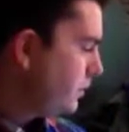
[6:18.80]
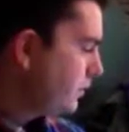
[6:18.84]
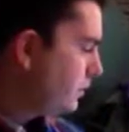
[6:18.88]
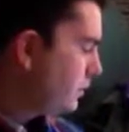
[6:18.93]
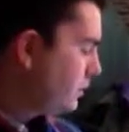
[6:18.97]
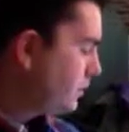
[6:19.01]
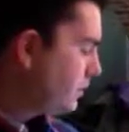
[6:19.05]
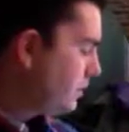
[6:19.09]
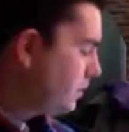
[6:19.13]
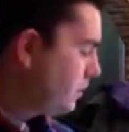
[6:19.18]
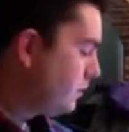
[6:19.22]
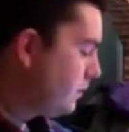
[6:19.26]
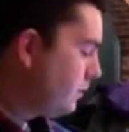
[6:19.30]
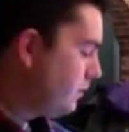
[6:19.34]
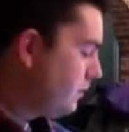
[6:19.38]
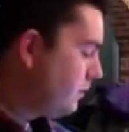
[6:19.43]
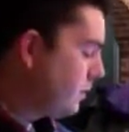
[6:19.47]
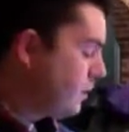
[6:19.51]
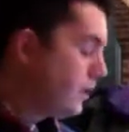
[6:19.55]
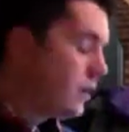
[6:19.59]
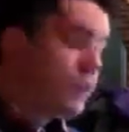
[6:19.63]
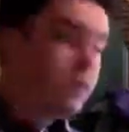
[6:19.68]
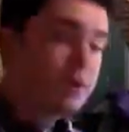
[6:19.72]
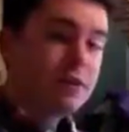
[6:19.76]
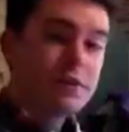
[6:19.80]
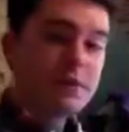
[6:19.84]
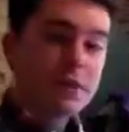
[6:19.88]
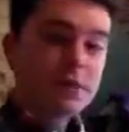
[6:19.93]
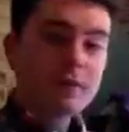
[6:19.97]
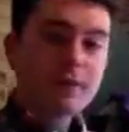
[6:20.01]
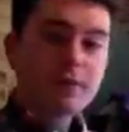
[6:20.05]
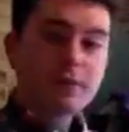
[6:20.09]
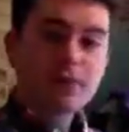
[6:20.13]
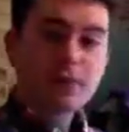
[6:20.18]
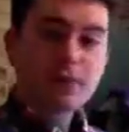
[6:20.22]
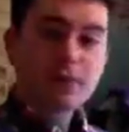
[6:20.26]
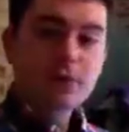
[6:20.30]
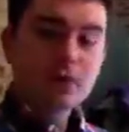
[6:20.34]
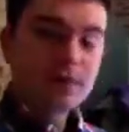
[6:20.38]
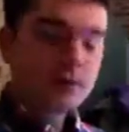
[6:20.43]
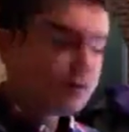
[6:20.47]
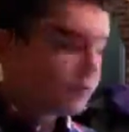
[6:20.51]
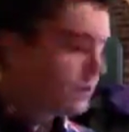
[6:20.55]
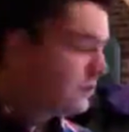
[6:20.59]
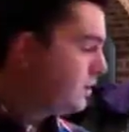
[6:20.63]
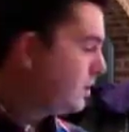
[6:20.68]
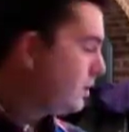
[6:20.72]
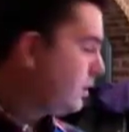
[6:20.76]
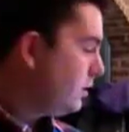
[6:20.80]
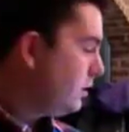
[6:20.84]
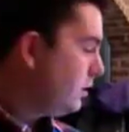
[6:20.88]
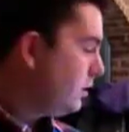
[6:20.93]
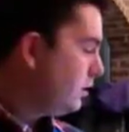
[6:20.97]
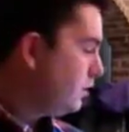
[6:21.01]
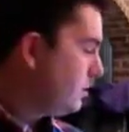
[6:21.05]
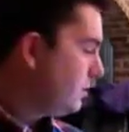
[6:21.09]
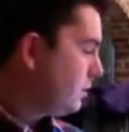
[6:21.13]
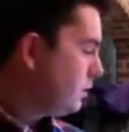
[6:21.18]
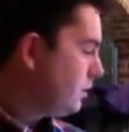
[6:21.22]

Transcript: So think before you sink